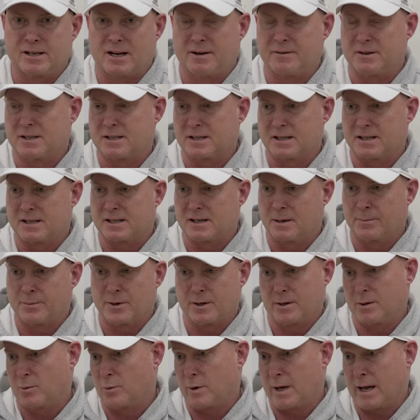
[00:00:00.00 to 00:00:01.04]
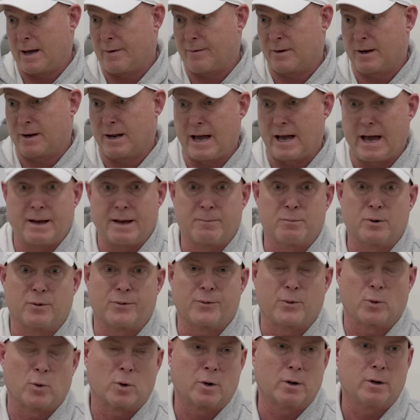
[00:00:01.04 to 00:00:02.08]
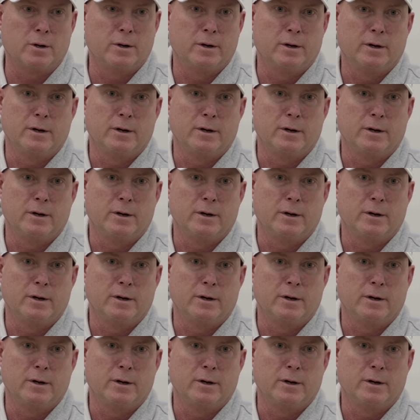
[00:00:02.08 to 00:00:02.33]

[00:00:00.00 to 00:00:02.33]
obviously, something that we haven't had before